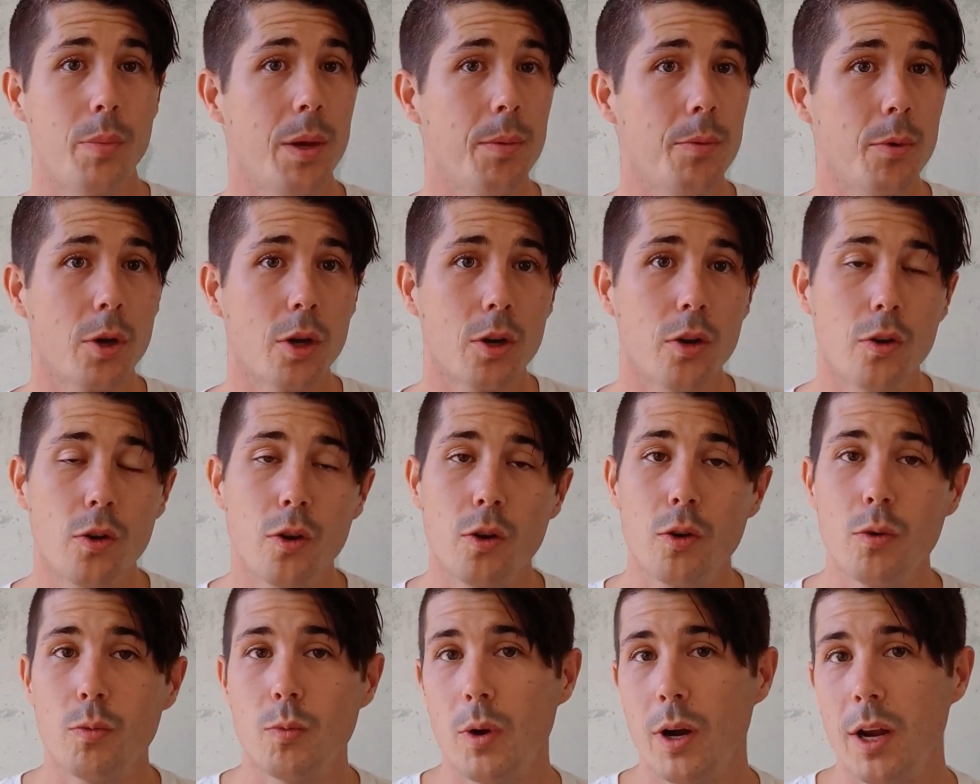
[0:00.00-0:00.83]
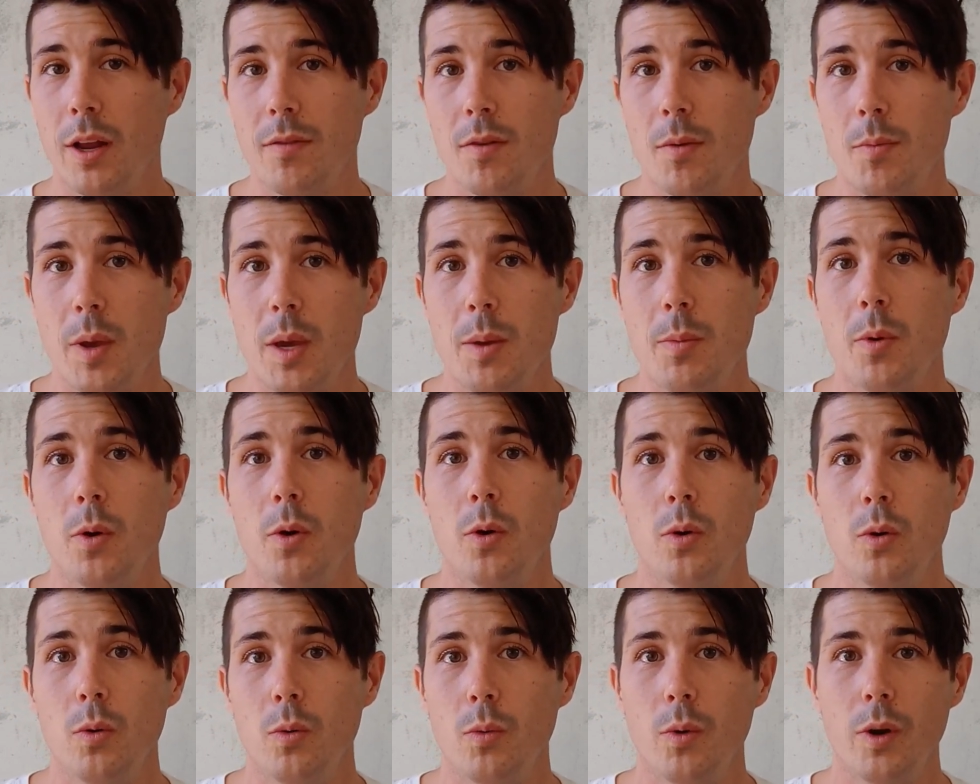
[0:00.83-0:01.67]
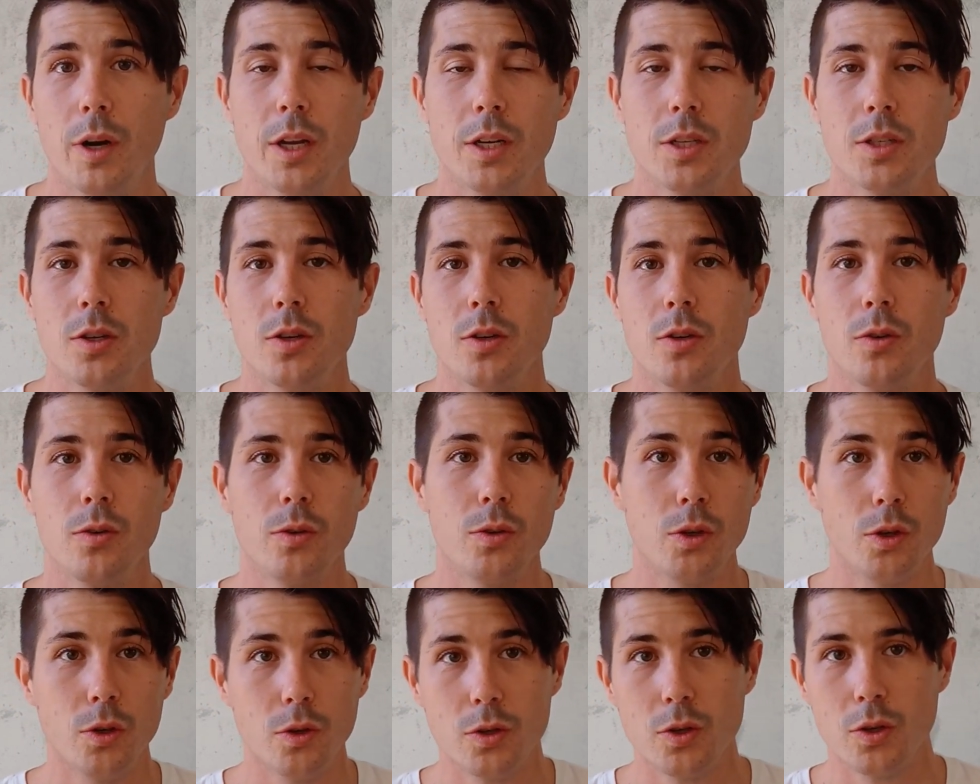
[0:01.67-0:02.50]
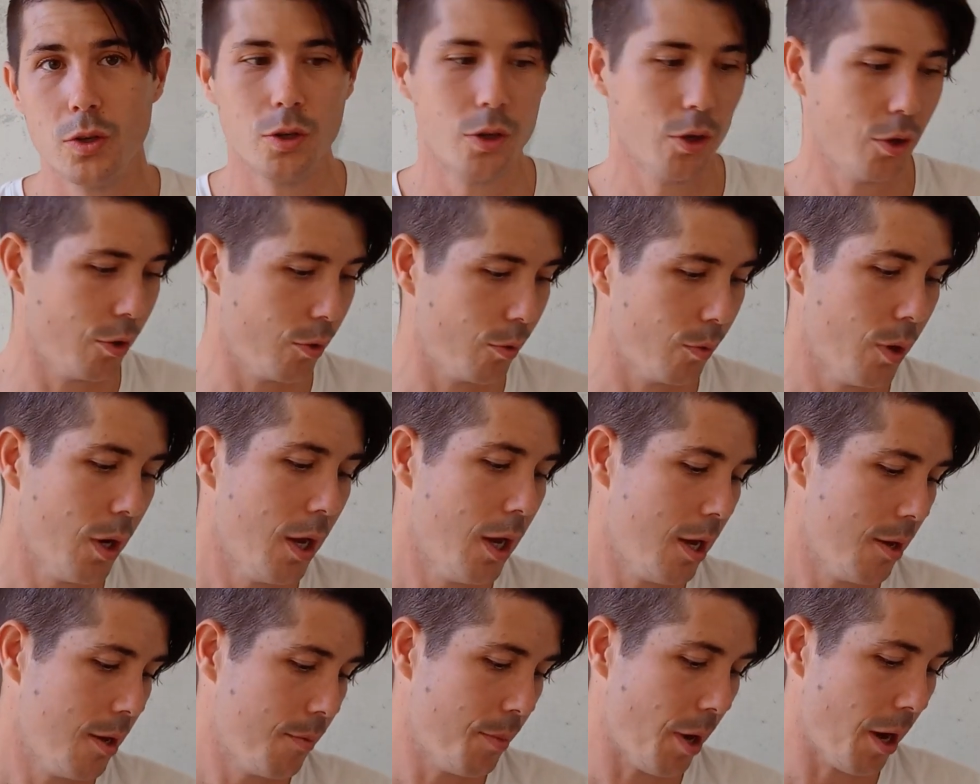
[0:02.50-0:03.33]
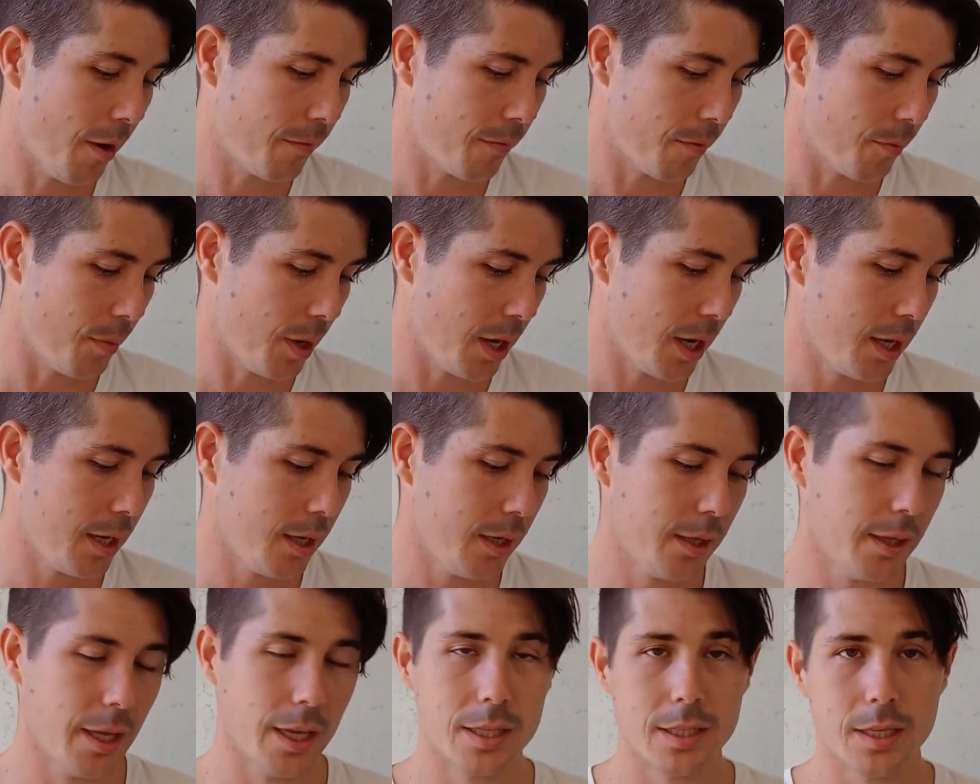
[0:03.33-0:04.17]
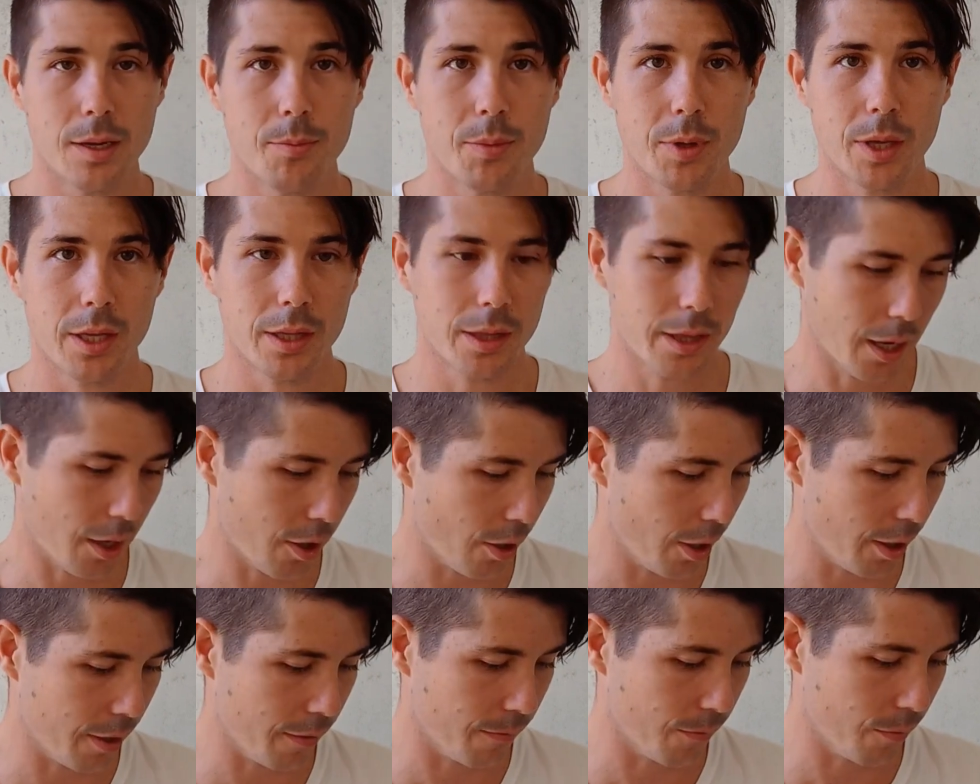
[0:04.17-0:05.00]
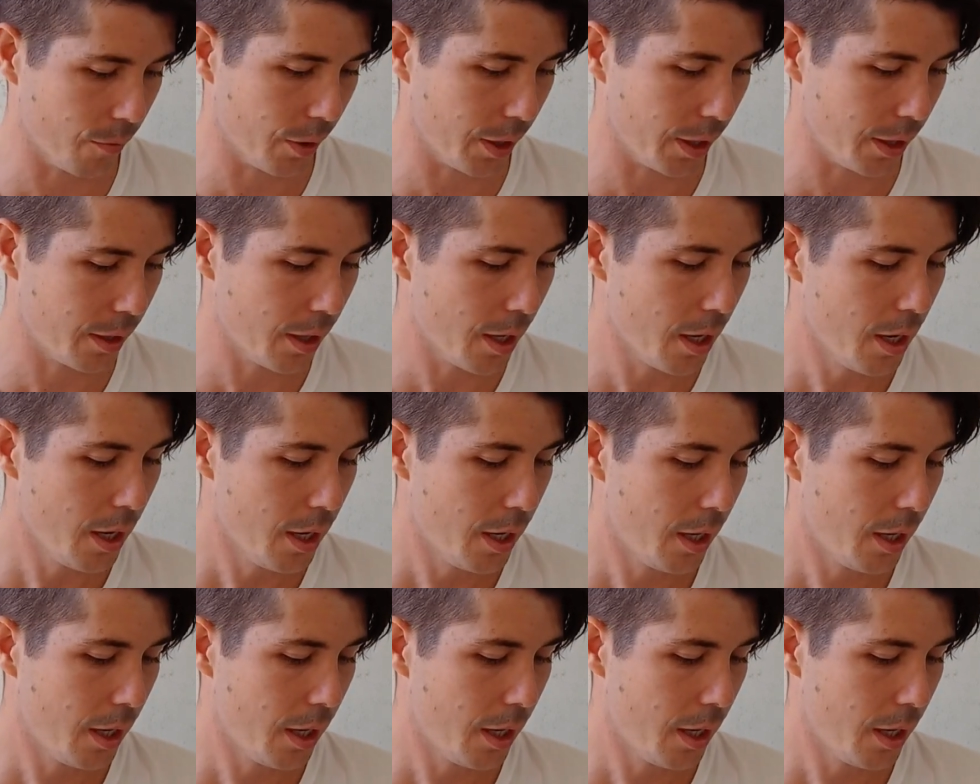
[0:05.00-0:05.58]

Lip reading: People can do whatever people want to do you, but for me, that's something that I avoid.